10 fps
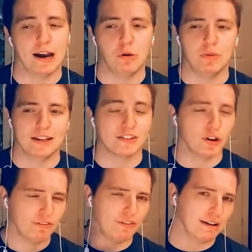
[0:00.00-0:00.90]
Now, it's
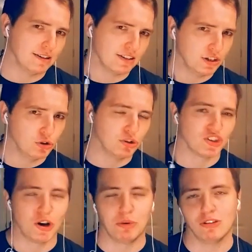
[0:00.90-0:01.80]
not a fantasy note.
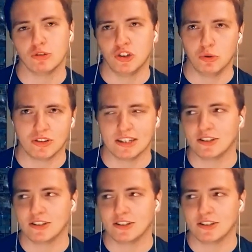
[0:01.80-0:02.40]
It's not one of those notes